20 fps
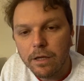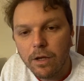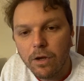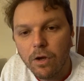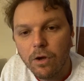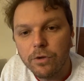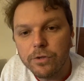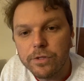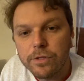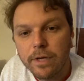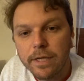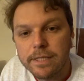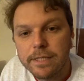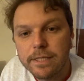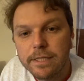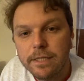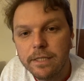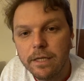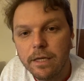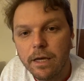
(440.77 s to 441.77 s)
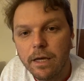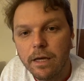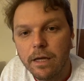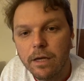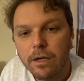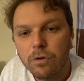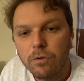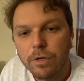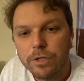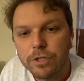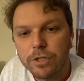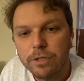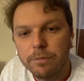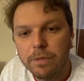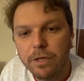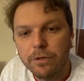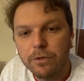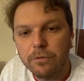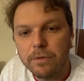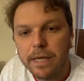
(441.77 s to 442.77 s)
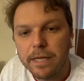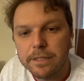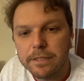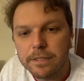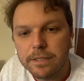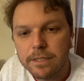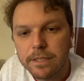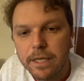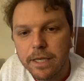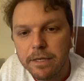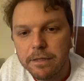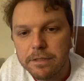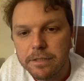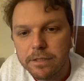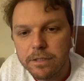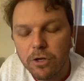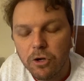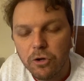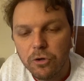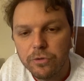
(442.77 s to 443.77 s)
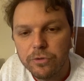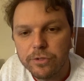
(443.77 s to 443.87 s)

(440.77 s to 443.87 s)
So I see a question about a Raz Kids code.